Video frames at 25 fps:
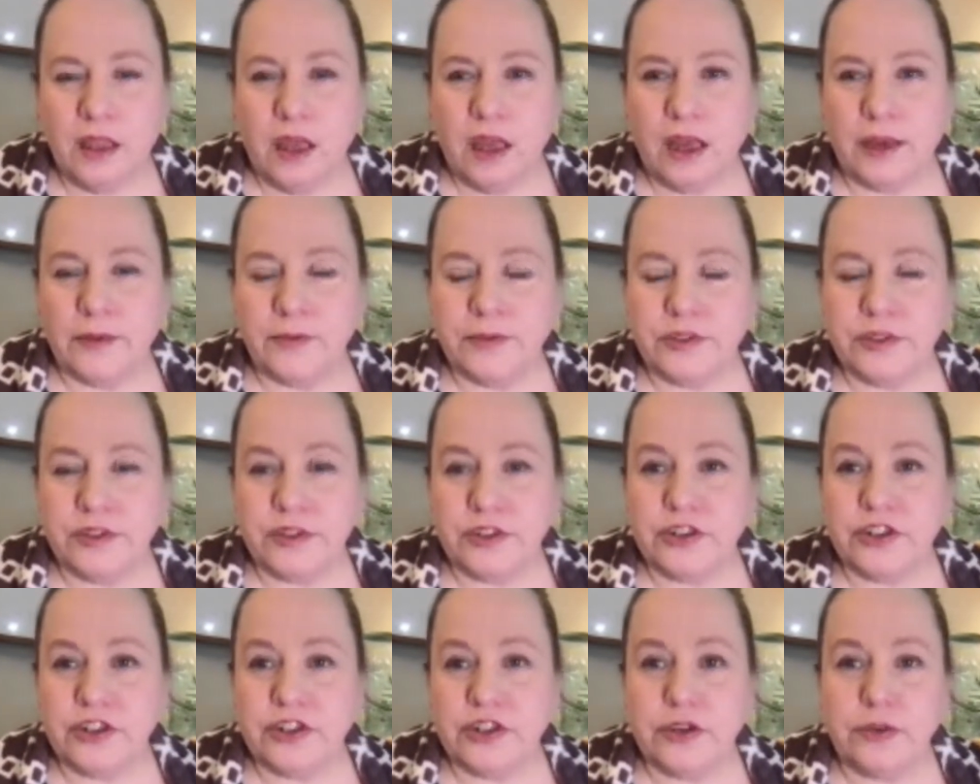I'm just
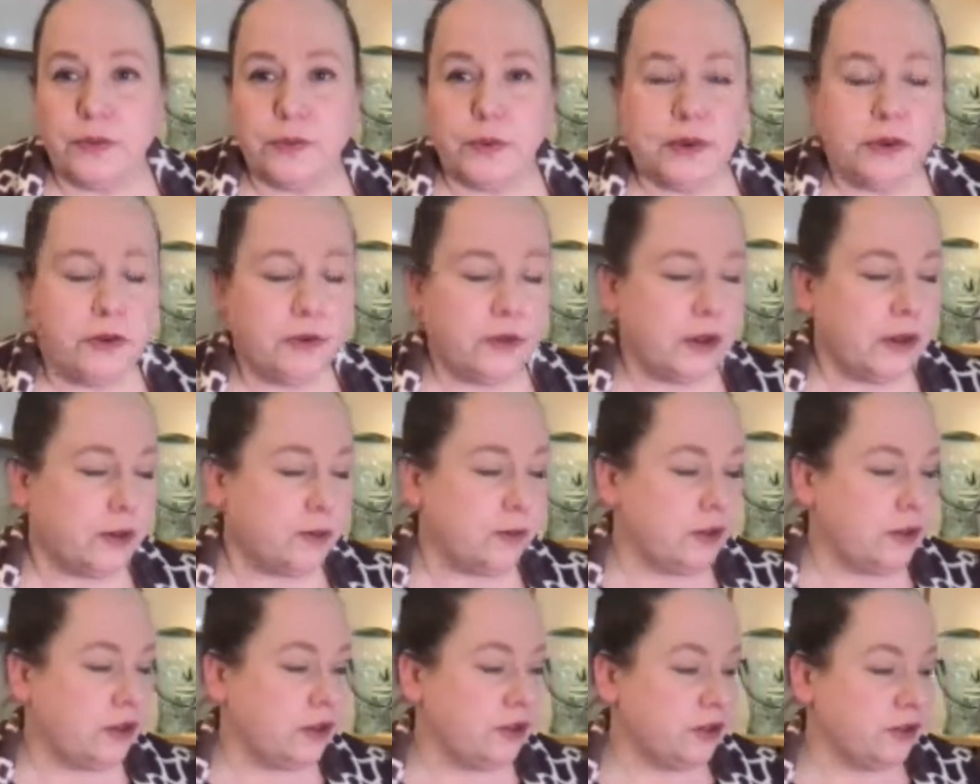going to show you real quick
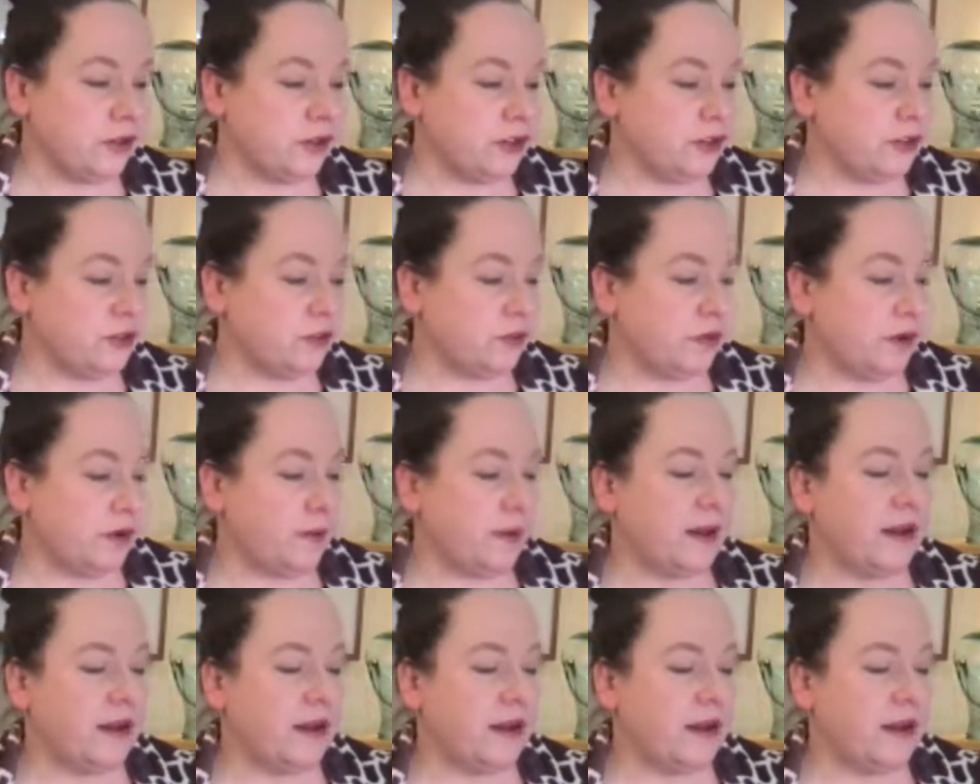what you can choose from.